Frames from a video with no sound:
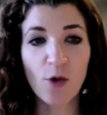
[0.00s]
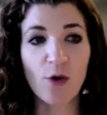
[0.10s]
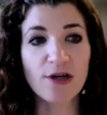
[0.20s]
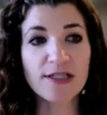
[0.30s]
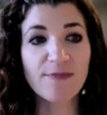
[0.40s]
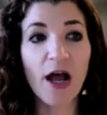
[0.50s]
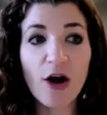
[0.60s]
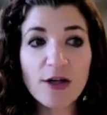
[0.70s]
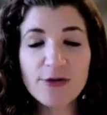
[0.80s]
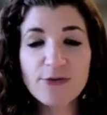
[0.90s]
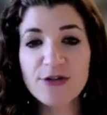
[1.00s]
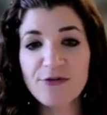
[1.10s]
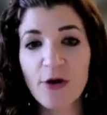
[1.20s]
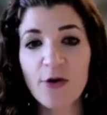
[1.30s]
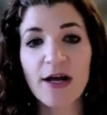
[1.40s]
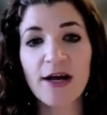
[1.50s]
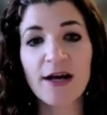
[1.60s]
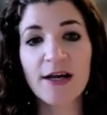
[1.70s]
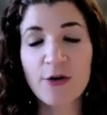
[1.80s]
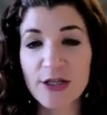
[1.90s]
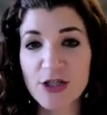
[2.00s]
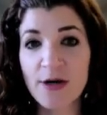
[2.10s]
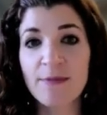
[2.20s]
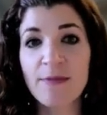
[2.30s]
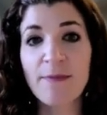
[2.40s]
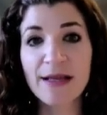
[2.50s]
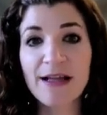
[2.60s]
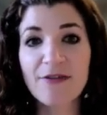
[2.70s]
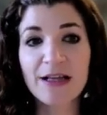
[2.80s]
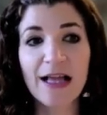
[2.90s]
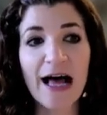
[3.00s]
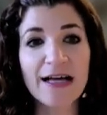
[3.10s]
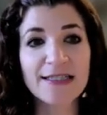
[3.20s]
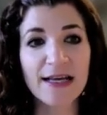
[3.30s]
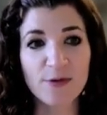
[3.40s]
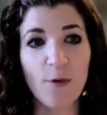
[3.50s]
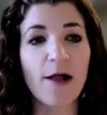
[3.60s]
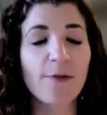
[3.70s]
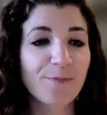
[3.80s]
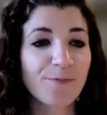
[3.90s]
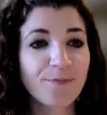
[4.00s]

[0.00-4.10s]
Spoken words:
course, I also devote a unit to it in my mid-level class as well.